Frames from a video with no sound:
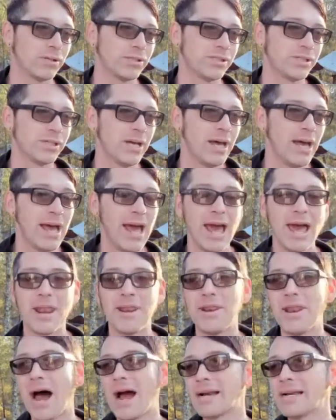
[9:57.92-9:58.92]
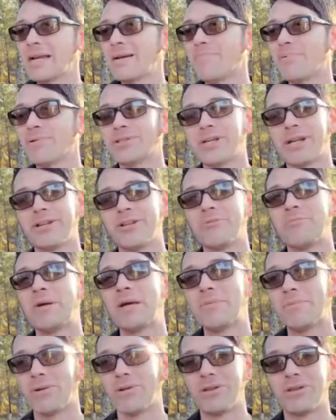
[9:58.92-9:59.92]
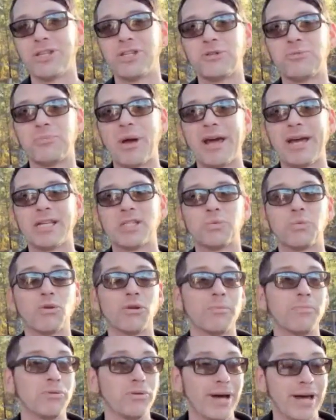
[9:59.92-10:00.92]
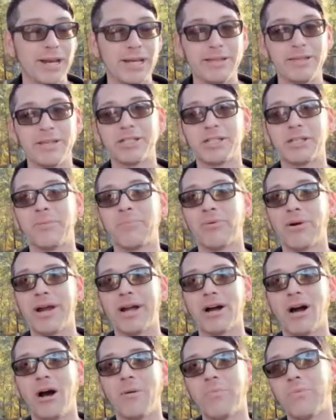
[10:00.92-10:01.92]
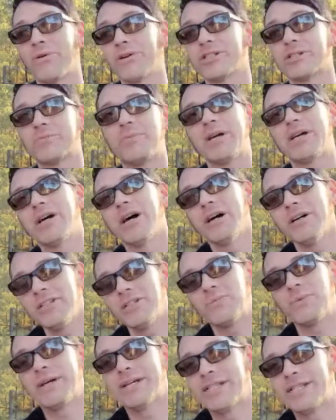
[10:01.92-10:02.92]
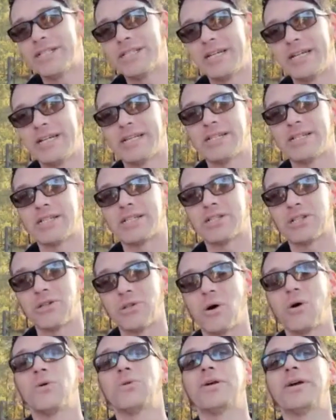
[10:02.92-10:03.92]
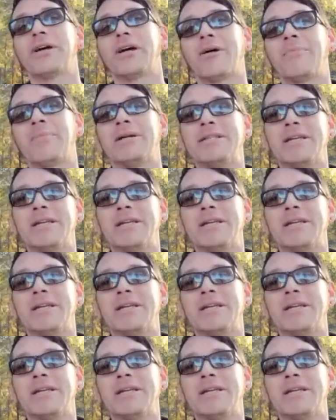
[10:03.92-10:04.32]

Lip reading: And 90% of the people in the space were planning this to break upwards because we had seen it slowly coming down from the